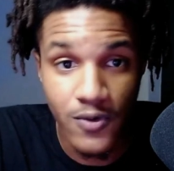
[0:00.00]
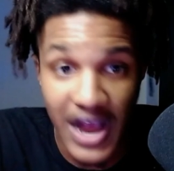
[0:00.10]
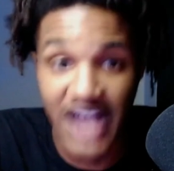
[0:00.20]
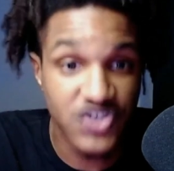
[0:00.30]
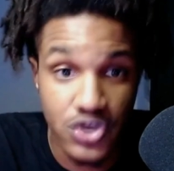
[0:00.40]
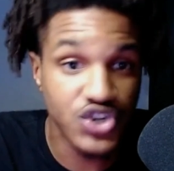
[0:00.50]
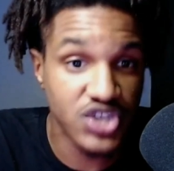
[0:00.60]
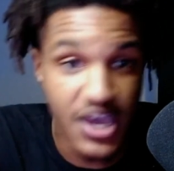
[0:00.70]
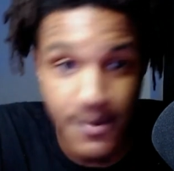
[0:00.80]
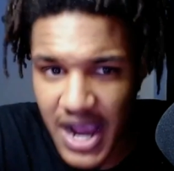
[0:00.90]
I still
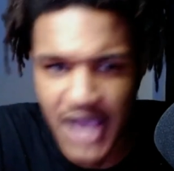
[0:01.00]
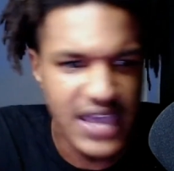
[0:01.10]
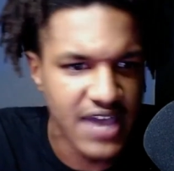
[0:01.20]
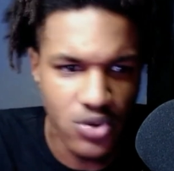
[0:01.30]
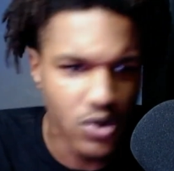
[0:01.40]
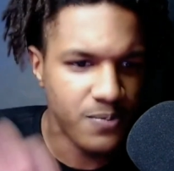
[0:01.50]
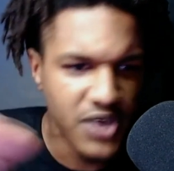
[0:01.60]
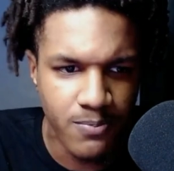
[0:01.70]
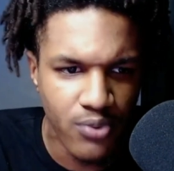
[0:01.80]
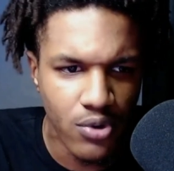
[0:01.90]
stand by that. There were
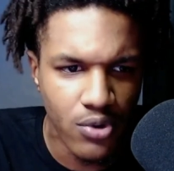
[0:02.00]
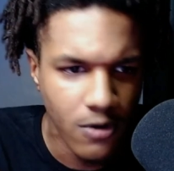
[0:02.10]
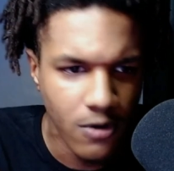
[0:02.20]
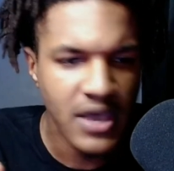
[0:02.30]
people